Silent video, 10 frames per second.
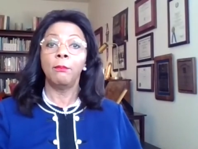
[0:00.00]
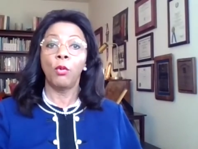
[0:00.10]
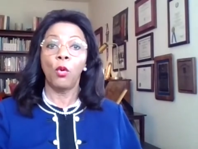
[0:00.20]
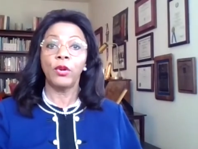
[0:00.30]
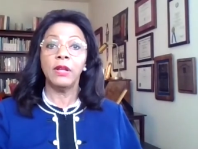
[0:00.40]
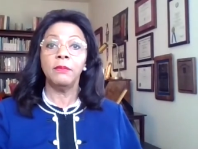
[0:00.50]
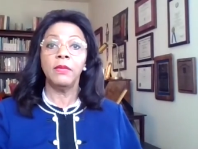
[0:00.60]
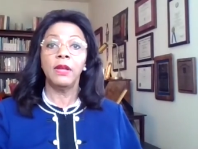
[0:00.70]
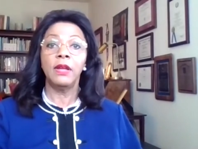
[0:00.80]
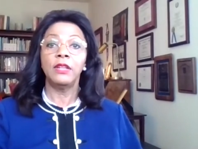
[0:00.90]

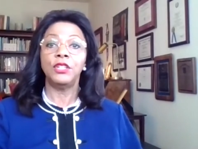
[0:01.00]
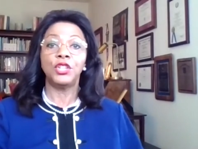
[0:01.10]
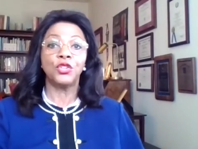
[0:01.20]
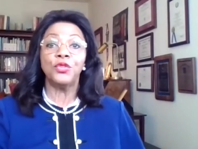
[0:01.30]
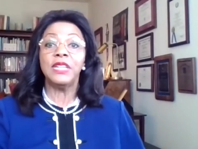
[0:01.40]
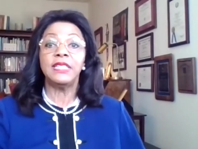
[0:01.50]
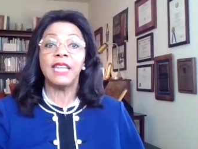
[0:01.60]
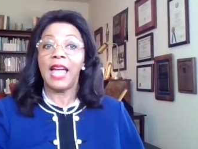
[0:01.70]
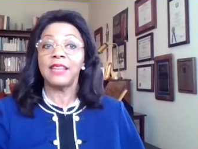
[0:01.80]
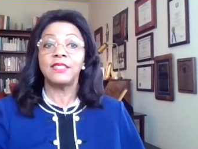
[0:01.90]
boredom,
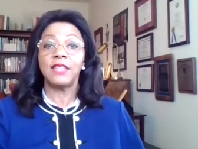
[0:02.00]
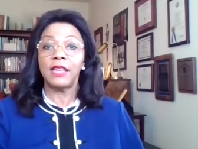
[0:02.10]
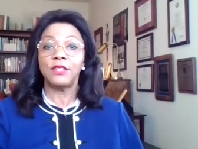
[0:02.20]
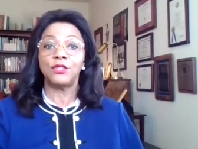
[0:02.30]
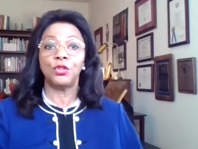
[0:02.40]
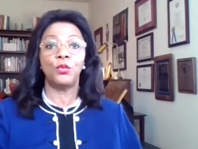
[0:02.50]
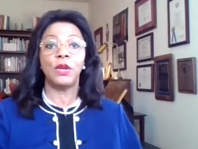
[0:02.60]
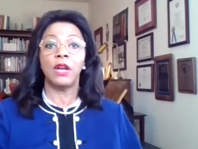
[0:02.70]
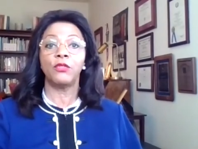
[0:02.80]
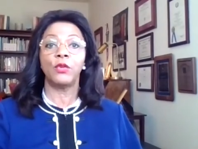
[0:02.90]
decreased access to
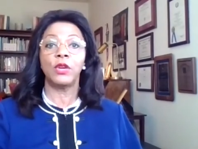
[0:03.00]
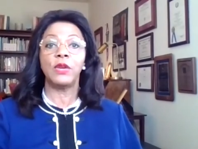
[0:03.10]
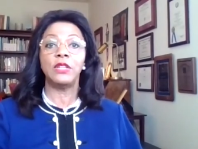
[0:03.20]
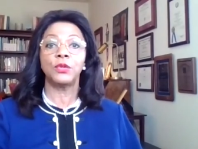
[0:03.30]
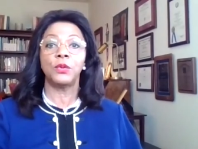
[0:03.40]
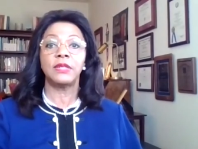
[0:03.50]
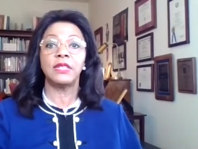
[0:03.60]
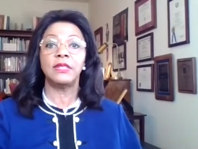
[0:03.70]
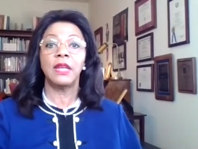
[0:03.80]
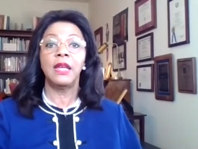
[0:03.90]
recovery
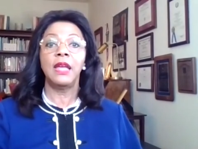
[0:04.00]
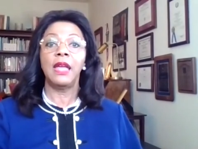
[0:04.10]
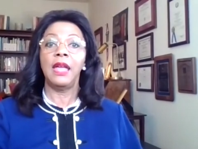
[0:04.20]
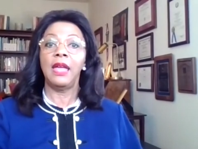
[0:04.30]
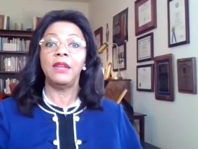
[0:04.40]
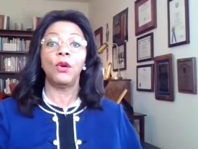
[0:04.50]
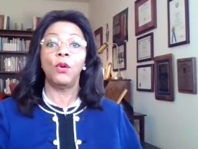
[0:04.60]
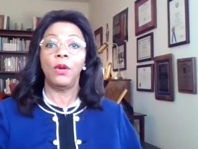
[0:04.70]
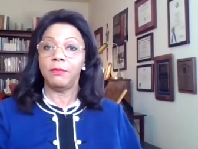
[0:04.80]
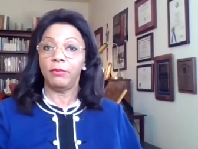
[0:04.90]
resources, and
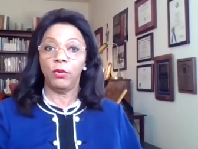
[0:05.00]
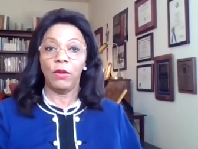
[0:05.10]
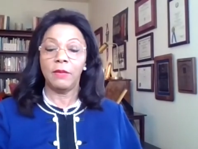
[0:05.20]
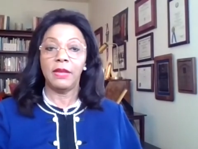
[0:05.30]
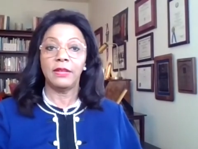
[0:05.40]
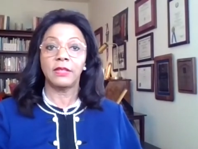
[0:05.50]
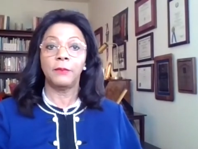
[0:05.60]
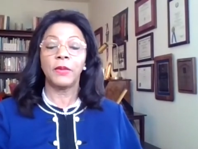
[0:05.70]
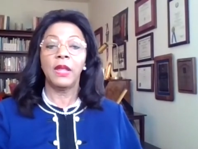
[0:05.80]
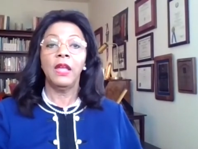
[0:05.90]
unemployment.
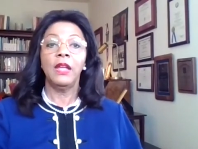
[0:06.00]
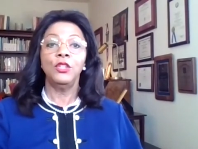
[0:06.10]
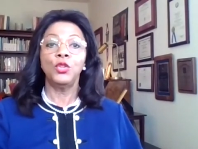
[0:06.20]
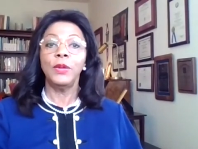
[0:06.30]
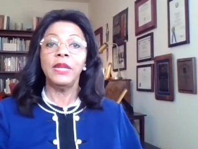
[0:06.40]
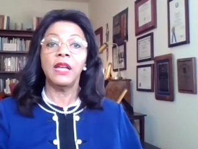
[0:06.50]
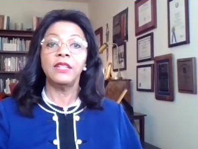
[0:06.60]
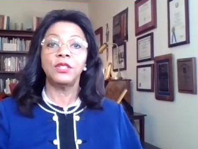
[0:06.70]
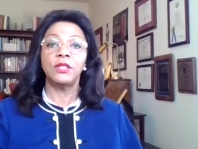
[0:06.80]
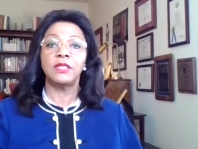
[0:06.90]
Joining
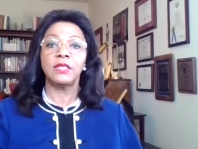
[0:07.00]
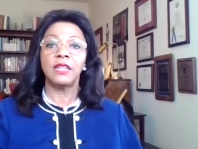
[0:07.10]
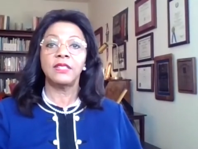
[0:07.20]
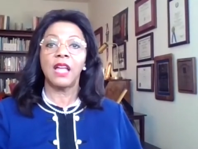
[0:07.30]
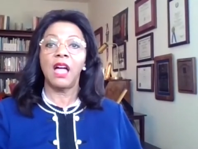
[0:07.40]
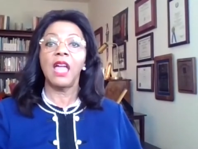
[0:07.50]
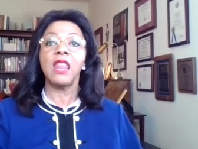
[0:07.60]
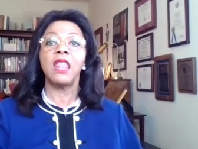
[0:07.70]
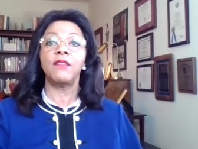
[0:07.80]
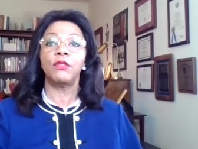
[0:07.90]
us to discuss the high
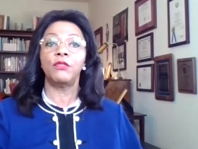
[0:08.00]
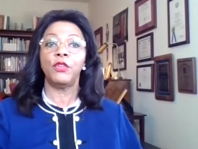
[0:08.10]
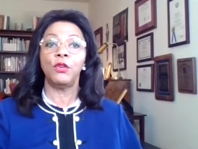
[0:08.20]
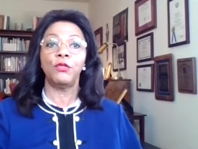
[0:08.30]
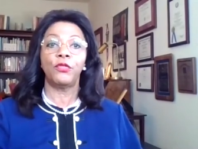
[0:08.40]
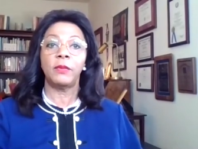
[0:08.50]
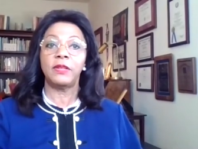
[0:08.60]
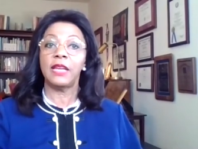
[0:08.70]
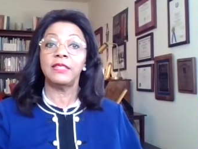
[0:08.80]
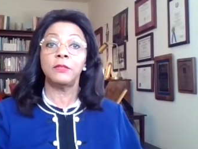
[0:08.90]
level view from
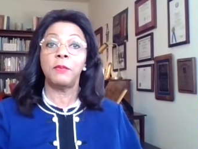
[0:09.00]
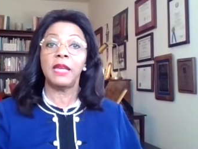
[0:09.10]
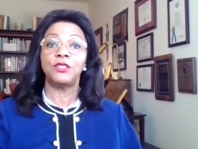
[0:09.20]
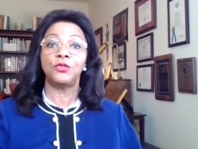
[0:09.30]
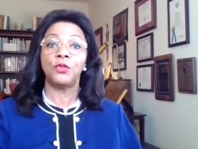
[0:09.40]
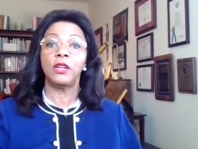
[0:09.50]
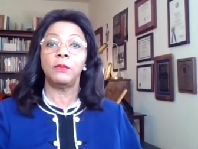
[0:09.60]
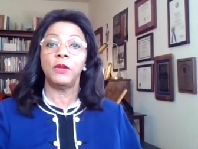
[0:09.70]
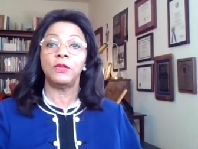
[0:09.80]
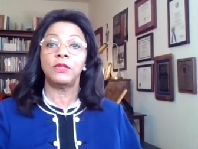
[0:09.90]
a Texas based drug
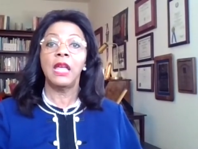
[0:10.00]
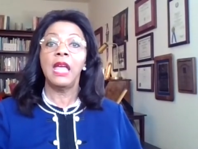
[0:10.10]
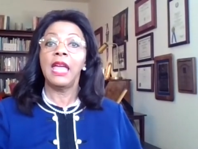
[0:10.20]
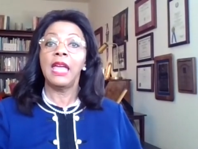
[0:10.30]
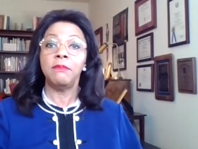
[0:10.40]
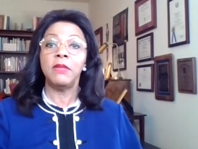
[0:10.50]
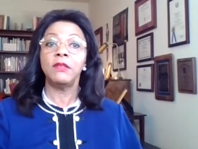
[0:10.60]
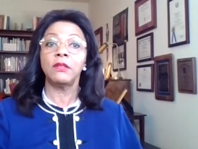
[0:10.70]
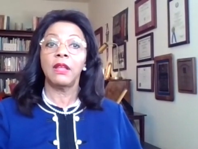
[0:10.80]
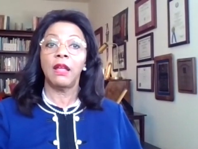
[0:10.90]
abuse and
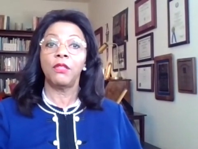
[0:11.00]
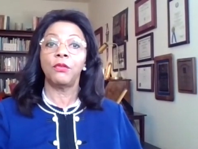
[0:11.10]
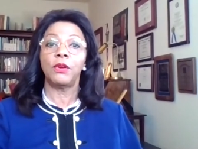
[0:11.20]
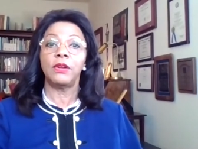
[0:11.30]
mental health